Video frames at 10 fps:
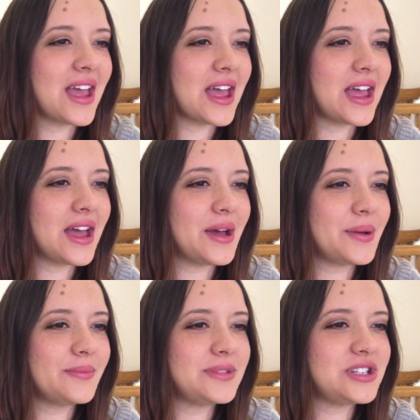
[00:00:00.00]

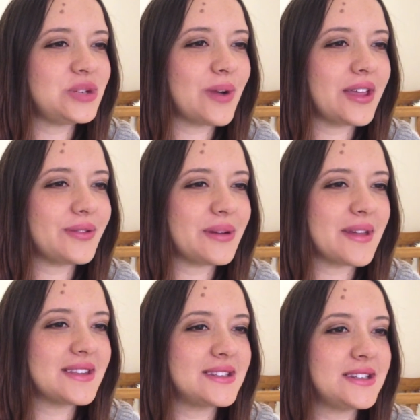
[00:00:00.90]
Did you wait 3
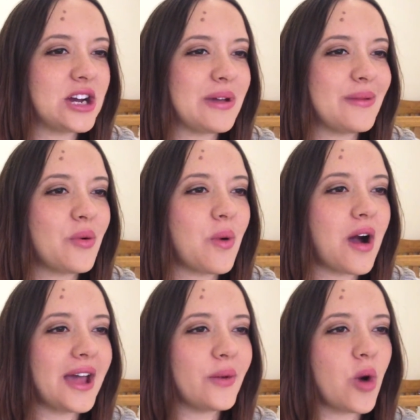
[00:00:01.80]
months to tell people
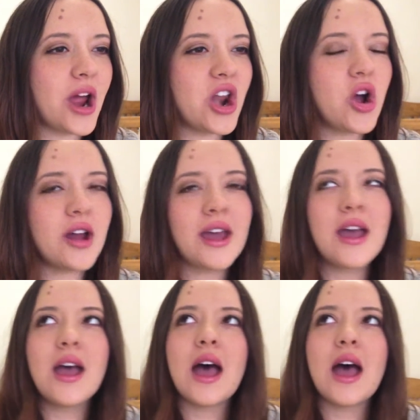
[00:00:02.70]
why and why not?